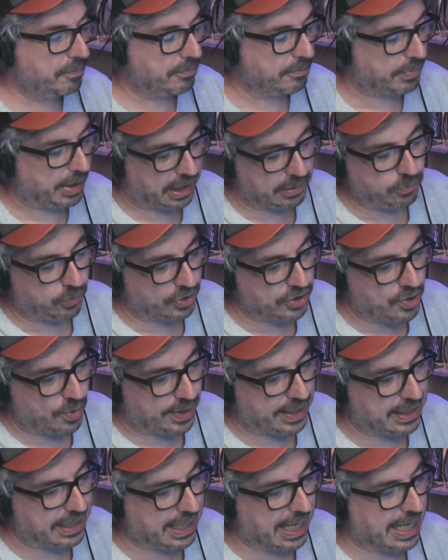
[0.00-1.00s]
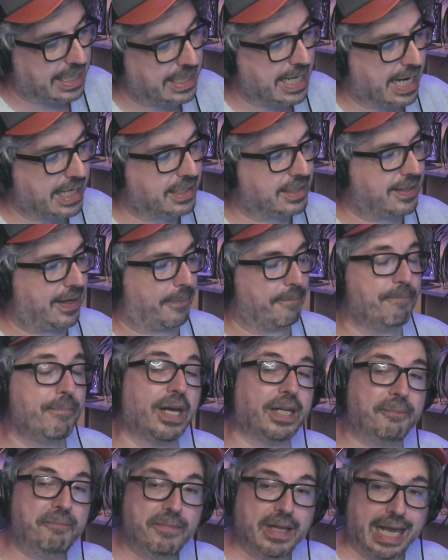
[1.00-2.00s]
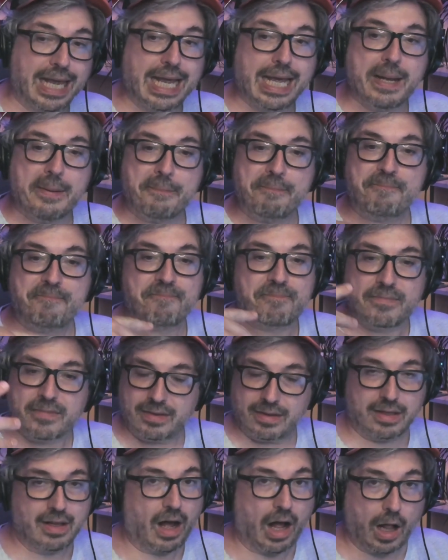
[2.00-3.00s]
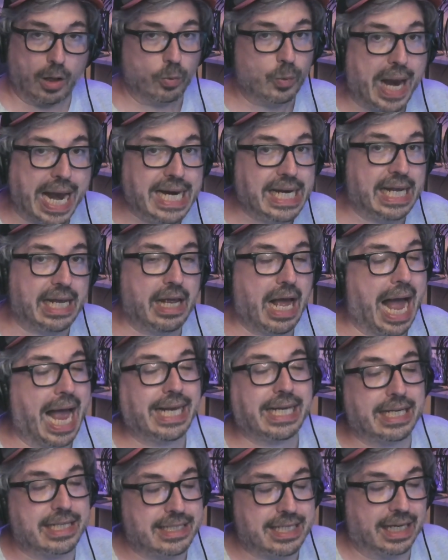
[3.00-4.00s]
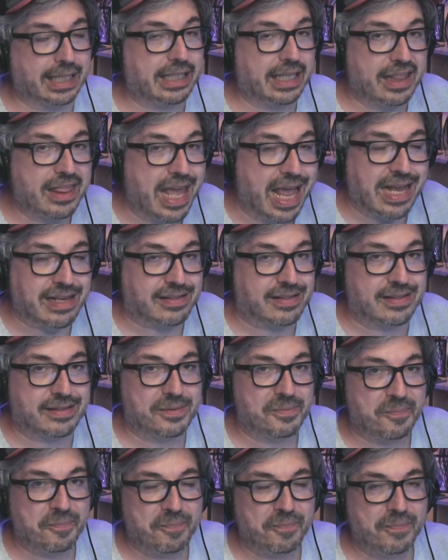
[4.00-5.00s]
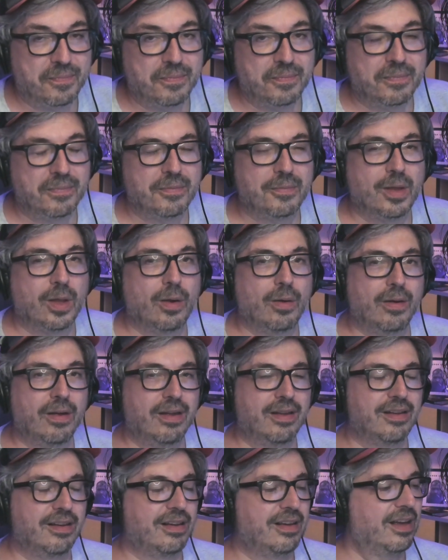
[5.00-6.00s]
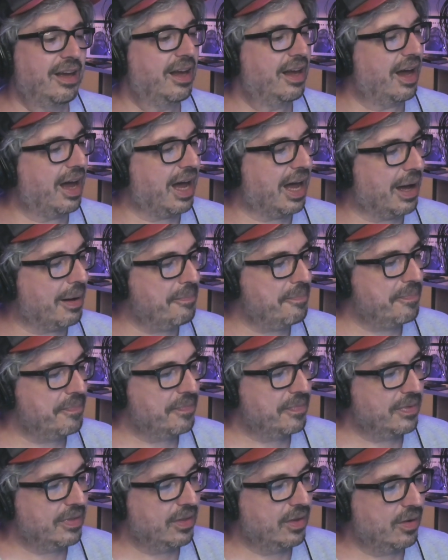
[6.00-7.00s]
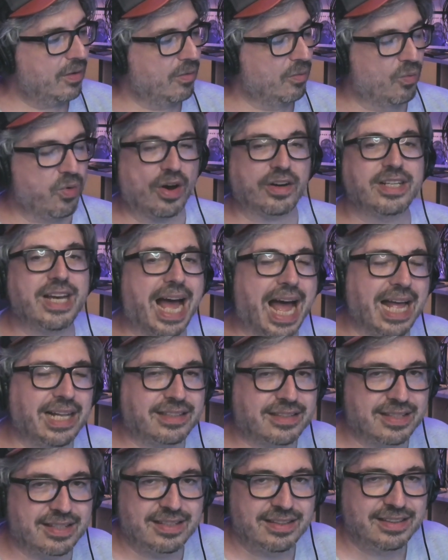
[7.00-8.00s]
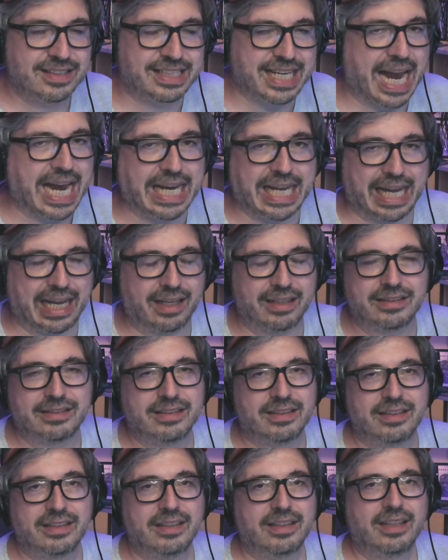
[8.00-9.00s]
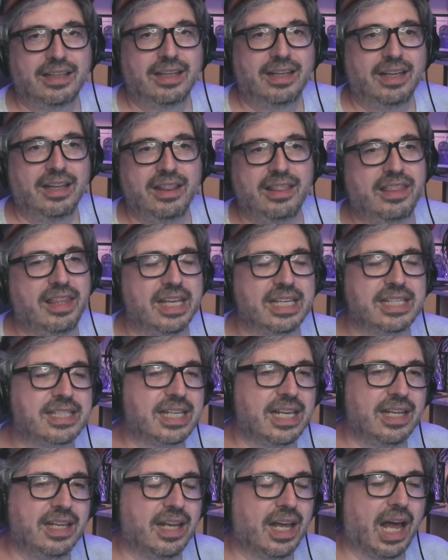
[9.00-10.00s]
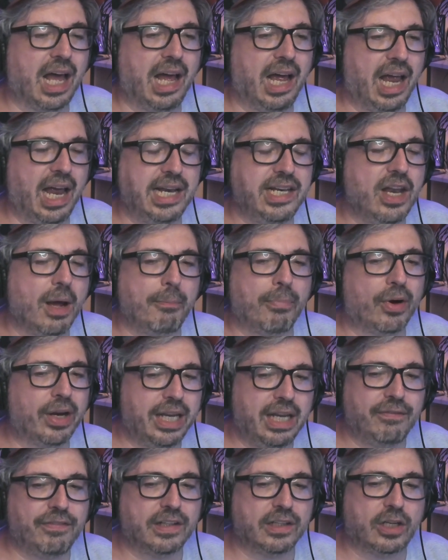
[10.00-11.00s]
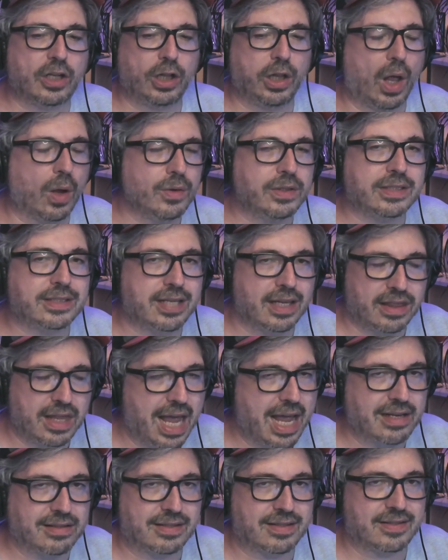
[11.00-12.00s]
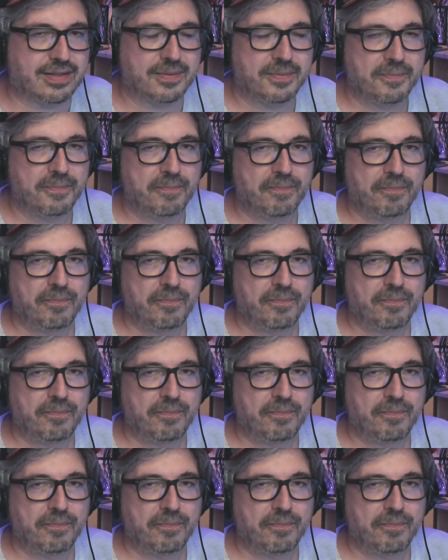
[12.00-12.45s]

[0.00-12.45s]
But we're doing it again next year. But already, I can tell you this. We're not getting this a number even close to this